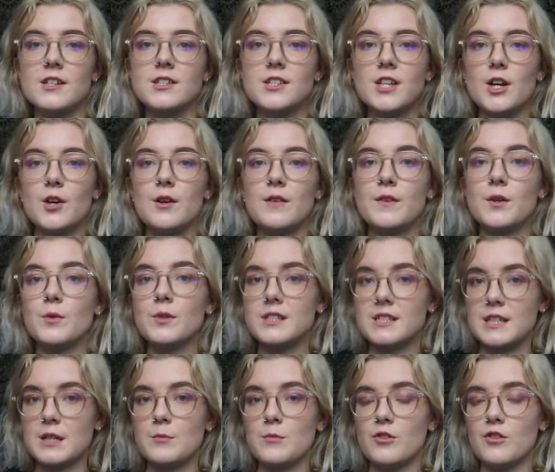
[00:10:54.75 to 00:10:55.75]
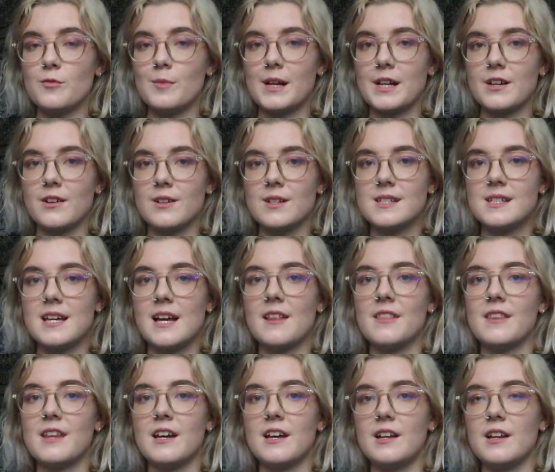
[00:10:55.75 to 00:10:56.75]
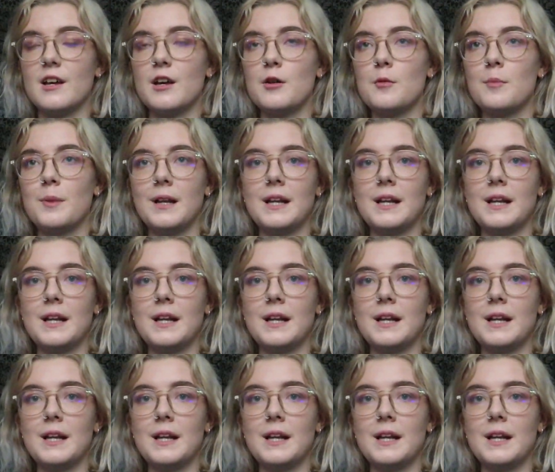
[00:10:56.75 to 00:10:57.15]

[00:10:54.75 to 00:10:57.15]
so if you want to see more of my content, then